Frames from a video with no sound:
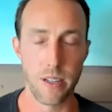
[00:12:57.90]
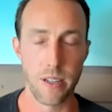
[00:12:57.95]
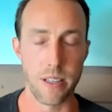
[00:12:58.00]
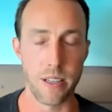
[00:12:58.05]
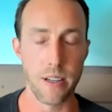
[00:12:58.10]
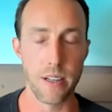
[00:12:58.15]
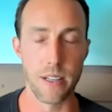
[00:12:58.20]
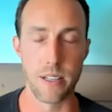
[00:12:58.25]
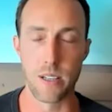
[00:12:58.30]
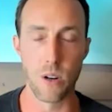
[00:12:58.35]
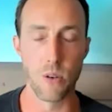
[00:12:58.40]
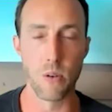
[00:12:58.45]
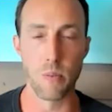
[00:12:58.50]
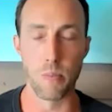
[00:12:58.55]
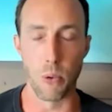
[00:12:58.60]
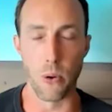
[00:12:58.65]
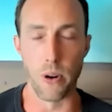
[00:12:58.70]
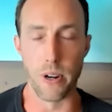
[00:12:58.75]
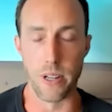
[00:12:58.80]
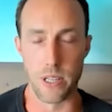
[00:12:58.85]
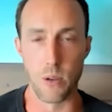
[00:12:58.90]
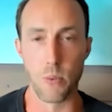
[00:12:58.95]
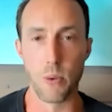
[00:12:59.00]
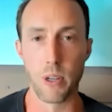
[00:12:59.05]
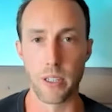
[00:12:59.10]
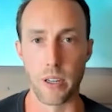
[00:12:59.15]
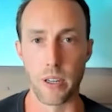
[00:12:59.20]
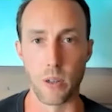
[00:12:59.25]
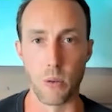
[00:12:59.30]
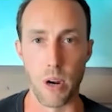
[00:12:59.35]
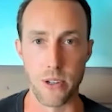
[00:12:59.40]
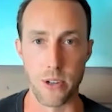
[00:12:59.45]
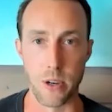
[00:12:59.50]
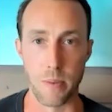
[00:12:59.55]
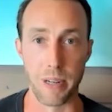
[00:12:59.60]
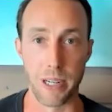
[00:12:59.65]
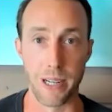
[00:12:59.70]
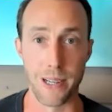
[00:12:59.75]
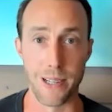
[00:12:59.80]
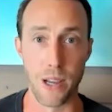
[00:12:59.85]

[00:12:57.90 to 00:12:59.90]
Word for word: It's so important. It's a really good question,